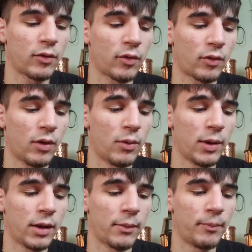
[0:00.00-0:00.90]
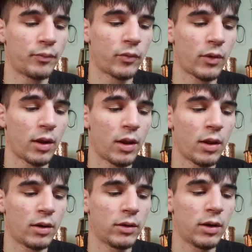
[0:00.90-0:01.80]
there's just no way
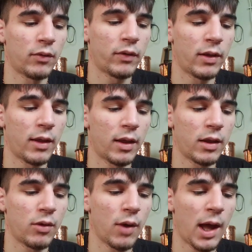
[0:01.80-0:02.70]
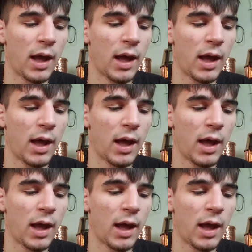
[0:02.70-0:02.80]
to defend that. You